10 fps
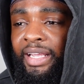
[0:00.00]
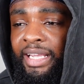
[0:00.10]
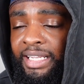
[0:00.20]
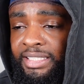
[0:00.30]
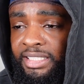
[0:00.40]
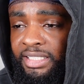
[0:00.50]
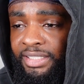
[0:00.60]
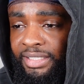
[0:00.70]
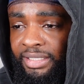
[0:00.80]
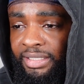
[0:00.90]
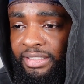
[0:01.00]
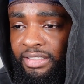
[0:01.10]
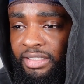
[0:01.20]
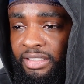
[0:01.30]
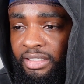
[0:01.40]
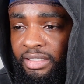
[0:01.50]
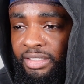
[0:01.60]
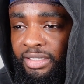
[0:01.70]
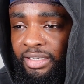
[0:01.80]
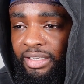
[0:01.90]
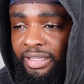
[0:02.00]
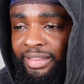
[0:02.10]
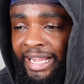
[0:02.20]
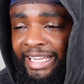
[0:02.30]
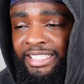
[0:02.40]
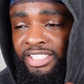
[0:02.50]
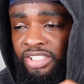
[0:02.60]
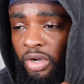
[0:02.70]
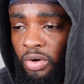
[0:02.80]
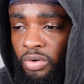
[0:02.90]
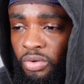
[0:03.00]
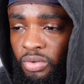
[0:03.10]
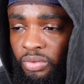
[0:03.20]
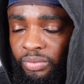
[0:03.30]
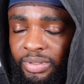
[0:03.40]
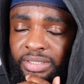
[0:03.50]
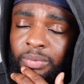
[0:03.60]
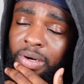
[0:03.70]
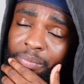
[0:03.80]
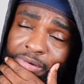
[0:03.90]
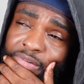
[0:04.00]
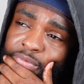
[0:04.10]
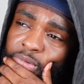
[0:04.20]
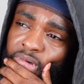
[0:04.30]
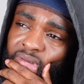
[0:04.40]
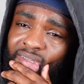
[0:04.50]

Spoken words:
It's so, what's the word I'm looking for?